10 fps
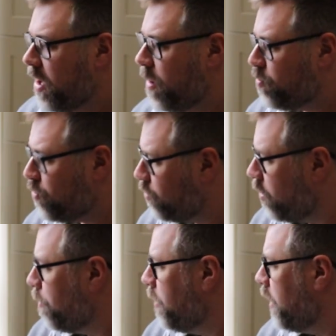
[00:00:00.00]
a
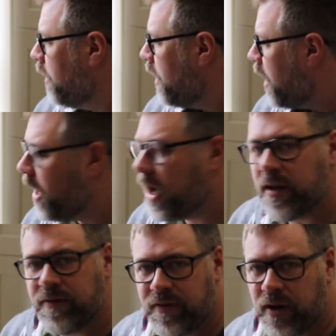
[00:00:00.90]
proper
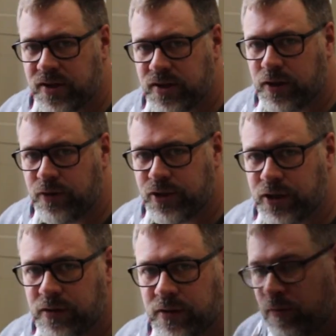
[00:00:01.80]
hi-fi
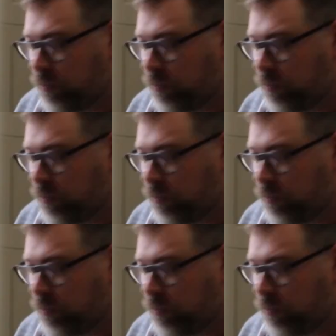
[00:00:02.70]
solution.